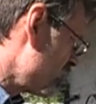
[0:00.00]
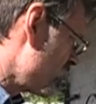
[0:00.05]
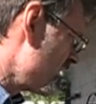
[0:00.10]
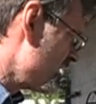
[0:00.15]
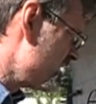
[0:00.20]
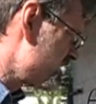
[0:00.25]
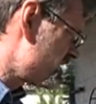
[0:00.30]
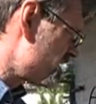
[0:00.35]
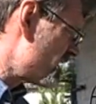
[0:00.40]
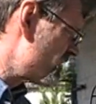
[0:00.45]
to
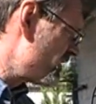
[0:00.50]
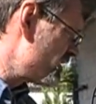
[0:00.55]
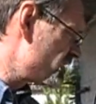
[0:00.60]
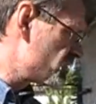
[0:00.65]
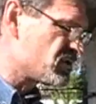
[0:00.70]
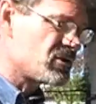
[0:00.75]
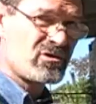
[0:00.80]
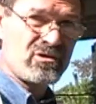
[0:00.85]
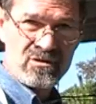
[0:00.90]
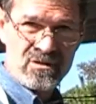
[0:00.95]
get the
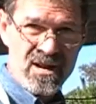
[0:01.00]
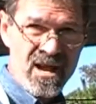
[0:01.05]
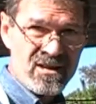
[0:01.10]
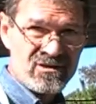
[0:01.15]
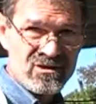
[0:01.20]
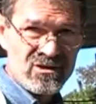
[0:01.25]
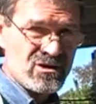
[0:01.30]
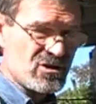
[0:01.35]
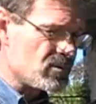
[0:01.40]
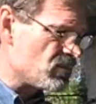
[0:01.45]
surface
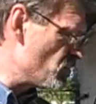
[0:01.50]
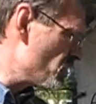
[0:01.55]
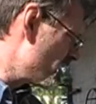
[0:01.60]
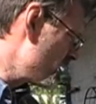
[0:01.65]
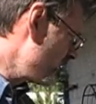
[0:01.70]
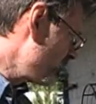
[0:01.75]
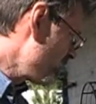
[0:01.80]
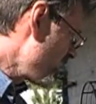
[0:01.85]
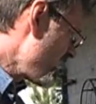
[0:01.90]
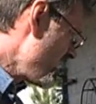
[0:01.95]
nice and smooth.
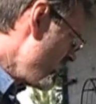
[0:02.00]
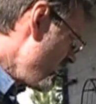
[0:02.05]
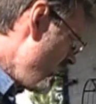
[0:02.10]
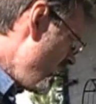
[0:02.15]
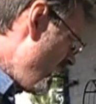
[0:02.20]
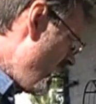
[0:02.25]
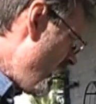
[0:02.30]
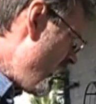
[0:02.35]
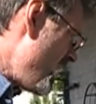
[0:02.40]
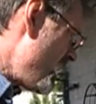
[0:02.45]

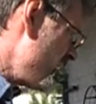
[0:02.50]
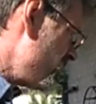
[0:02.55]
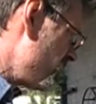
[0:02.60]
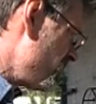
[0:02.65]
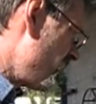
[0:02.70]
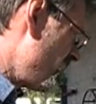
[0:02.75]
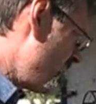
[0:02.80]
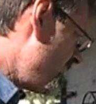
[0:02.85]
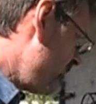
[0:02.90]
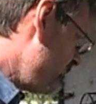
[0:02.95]

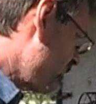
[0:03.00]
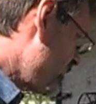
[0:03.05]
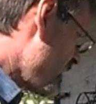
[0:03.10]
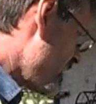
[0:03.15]
And uh,